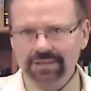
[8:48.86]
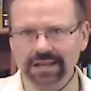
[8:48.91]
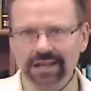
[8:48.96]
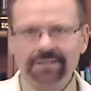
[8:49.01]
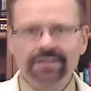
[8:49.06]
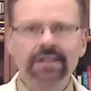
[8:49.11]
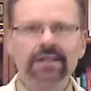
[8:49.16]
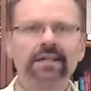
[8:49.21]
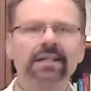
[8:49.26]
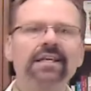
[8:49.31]

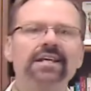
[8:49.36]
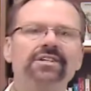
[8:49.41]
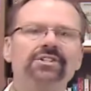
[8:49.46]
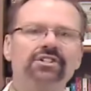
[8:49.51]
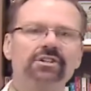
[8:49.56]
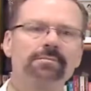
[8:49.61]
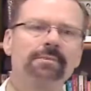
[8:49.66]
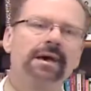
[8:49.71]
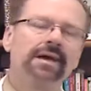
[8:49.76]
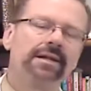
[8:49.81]
in the
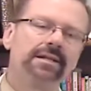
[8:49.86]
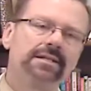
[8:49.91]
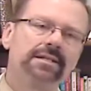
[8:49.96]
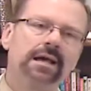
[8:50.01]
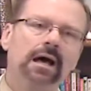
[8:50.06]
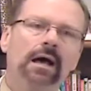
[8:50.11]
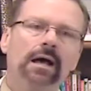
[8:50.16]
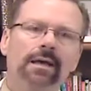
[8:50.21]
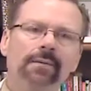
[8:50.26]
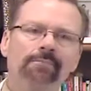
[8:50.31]
least amount of
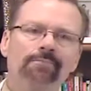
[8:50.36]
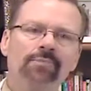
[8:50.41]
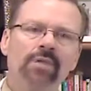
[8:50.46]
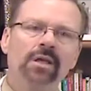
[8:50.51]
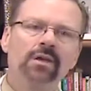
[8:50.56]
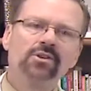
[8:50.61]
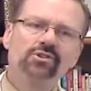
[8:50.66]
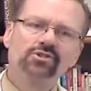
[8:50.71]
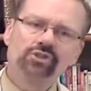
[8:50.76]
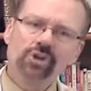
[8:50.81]
time.
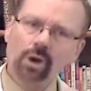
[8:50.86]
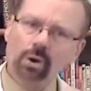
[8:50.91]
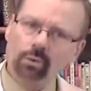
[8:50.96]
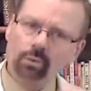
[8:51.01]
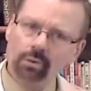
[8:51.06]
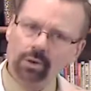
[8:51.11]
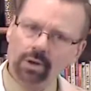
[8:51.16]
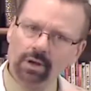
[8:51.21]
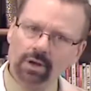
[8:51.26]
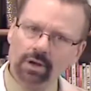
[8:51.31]

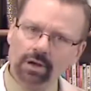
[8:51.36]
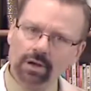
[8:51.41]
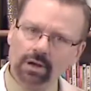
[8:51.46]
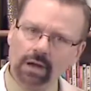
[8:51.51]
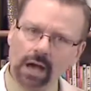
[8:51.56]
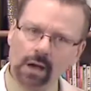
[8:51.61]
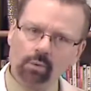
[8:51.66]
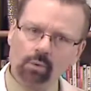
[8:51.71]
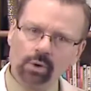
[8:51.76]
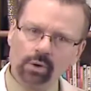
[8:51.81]
So
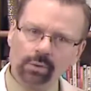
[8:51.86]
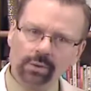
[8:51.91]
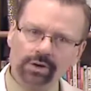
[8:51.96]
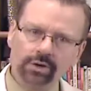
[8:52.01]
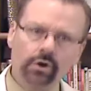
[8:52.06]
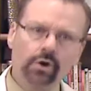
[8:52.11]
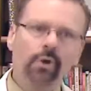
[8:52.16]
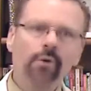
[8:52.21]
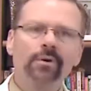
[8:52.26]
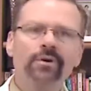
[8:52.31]
I want to
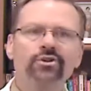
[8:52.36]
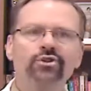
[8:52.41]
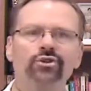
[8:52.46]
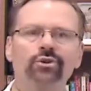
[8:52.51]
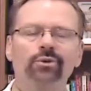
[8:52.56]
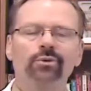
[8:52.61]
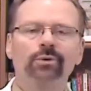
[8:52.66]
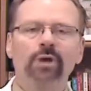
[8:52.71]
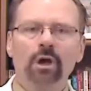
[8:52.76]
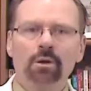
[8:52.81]

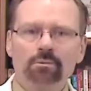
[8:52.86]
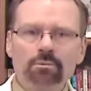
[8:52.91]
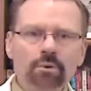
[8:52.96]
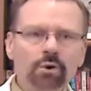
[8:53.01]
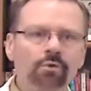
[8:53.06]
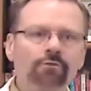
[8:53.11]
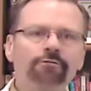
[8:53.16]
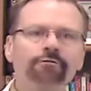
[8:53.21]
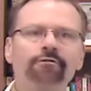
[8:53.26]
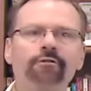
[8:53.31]
encourage you,
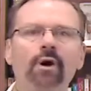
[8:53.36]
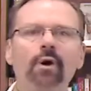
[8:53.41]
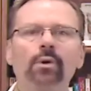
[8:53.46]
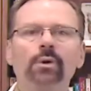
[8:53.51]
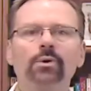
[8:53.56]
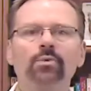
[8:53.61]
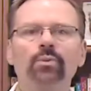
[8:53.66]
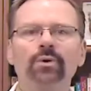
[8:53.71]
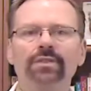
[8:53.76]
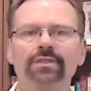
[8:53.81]
move
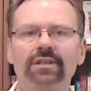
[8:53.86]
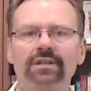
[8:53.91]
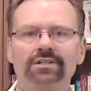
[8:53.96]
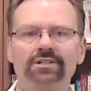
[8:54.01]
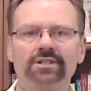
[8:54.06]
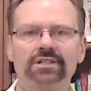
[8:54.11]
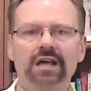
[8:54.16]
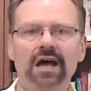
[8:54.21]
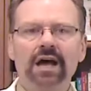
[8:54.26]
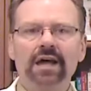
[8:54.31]
forward with
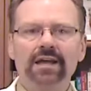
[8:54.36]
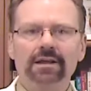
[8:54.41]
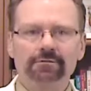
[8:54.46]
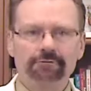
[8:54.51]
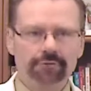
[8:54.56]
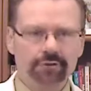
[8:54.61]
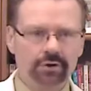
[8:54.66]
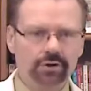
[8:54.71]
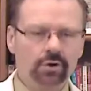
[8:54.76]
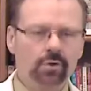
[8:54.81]
this
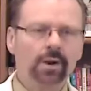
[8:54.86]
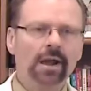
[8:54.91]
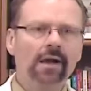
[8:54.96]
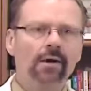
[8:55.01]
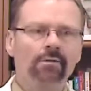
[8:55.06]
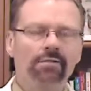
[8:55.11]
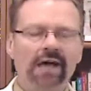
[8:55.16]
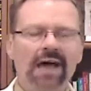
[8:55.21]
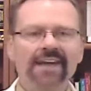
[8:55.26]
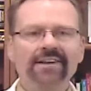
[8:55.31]
diet for your
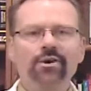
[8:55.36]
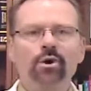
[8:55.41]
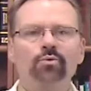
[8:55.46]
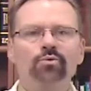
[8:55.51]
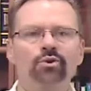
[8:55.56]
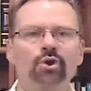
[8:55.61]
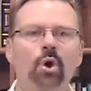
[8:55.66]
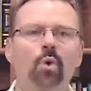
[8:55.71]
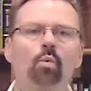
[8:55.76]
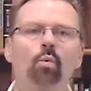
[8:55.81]
health. I
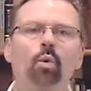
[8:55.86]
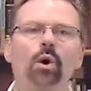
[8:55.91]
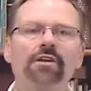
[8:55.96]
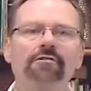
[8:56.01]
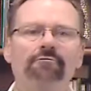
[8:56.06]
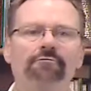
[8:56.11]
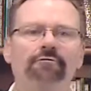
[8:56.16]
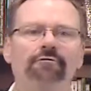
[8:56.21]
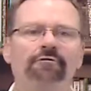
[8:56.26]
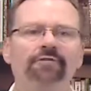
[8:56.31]
don't know
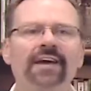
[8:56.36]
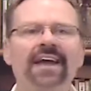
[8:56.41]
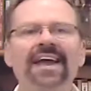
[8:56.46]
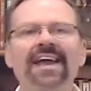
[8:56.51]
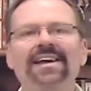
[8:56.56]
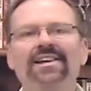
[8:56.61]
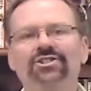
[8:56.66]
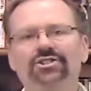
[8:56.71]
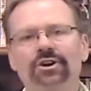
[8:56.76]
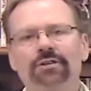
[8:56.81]
what
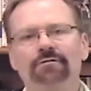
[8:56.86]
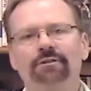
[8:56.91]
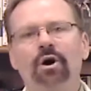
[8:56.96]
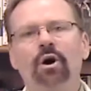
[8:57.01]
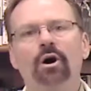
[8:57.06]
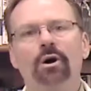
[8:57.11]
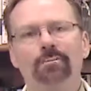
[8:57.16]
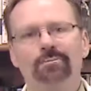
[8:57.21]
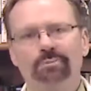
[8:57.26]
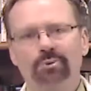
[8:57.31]
phase of
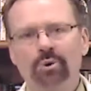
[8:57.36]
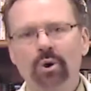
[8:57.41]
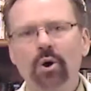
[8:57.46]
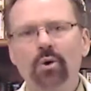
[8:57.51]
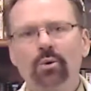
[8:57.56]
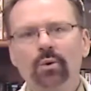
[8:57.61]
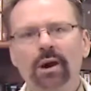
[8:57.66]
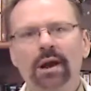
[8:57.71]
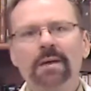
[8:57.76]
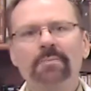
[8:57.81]
our
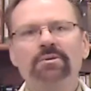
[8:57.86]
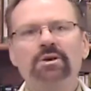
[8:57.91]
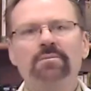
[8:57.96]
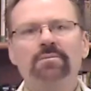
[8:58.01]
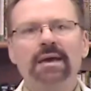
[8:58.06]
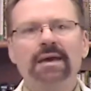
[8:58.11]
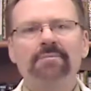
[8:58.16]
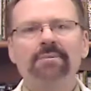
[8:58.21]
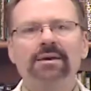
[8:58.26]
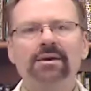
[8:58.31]
program you
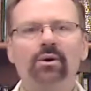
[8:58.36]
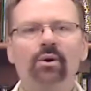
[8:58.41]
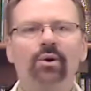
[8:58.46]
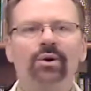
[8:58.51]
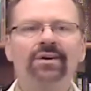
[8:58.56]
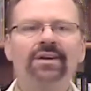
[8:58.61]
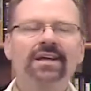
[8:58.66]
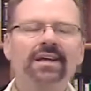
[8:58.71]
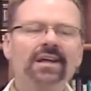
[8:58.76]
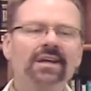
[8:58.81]
may be
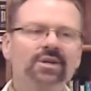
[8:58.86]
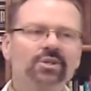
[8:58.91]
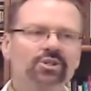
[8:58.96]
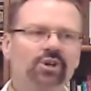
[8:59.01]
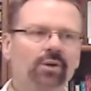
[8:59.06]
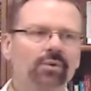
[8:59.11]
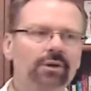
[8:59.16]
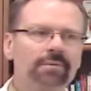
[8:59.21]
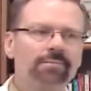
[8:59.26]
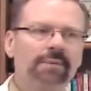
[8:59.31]
on,
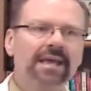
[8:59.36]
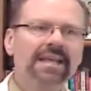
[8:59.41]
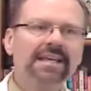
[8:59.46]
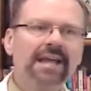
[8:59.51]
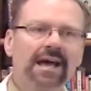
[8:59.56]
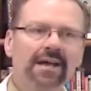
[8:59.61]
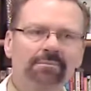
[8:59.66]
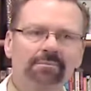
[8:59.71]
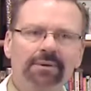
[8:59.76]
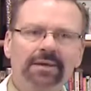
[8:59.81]
so it may
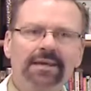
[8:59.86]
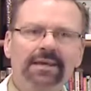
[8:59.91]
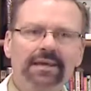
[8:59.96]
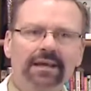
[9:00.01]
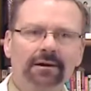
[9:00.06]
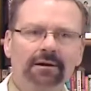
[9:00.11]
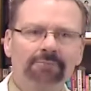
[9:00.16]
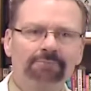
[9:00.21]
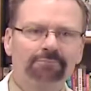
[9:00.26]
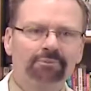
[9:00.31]
not
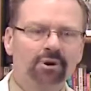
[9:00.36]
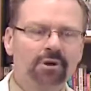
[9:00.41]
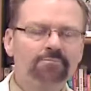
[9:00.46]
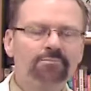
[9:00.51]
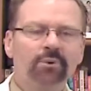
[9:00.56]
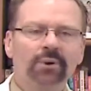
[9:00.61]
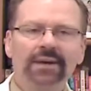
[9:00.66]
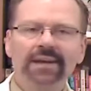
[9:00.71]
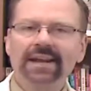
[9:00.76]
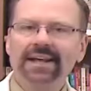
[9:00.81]
be
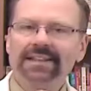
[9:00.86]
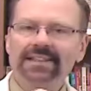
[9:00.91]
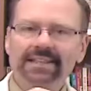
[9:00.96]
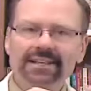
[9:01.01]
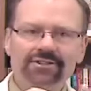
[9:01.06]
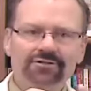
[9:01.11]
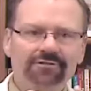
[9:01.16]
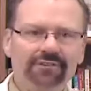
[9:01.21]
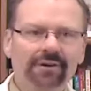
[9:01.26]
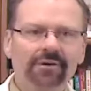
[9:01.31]
appropriate at
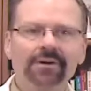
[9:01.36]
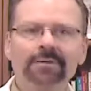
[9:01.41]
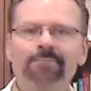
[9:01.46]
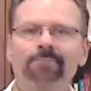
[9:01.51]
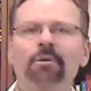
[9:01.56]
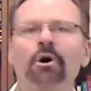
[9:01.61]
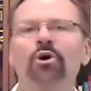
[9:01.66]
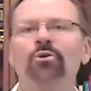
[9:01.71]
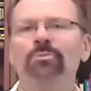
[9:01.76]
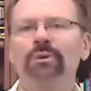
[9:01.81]
this very
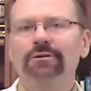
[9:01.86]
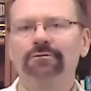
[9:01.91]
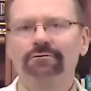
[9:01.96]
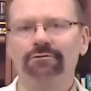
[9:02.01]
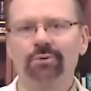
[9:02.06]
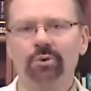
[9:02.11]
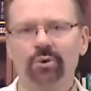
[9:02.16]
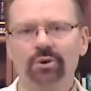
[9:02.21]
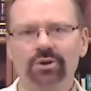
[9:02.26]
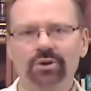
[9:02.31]
moment
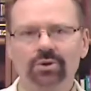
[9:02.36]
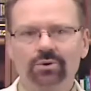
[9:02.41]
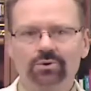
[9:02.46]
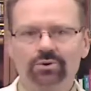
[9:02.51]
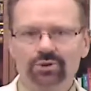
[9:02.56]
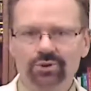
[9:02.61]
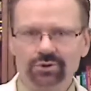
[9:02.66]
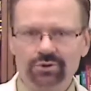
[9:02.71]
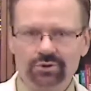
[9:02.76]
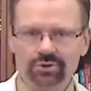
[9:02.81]
for you
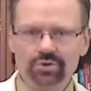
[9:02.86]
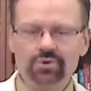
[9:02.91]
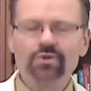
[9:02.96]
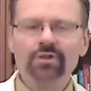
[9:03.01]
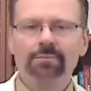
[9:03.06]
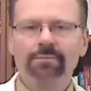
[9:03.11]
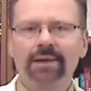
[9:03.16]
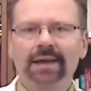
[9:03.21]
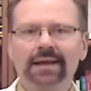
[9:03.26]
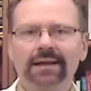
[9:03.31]
to do
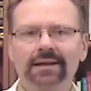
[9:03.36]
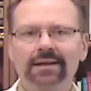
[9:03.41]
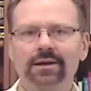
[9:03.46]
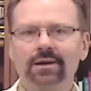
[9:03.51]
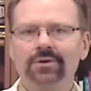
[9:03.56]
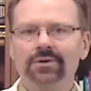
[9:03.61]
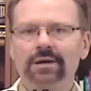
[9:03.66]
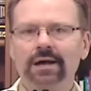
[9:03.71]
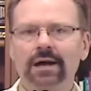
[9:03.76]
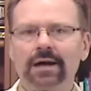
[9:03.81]
the
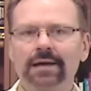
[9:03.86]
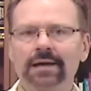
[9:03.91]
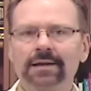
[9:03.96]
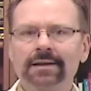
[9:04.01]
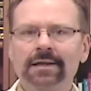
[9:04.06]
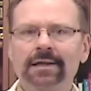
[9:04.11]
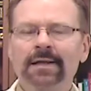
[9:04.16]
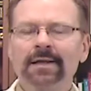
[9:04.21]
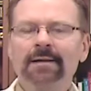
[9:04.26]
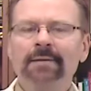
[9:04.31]
paleo diet,